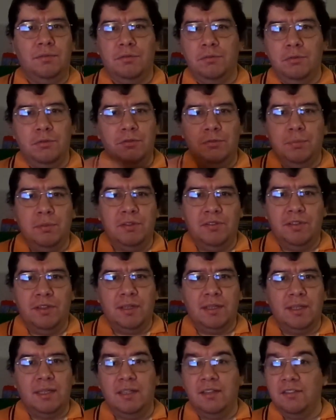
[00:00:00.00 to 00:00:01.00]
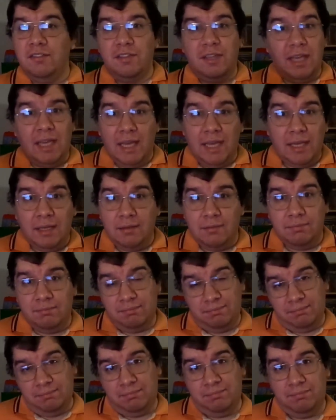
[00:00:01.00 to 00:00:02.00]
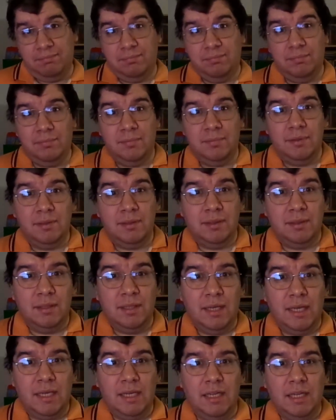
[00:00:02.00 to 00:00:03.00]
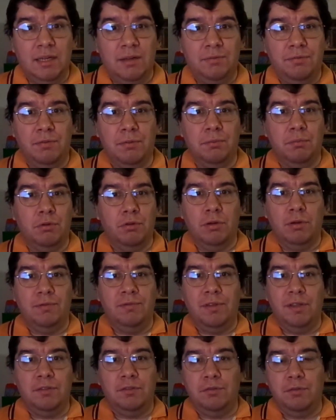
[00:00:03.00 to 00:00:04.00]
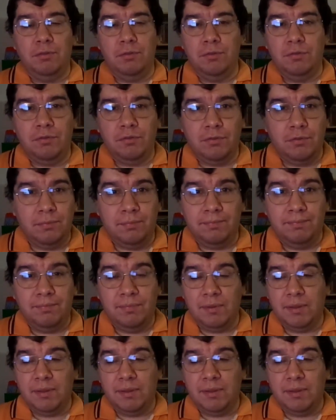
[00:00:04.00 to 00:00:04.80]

Scrooge McDuck and his gang, heading out for more adventures.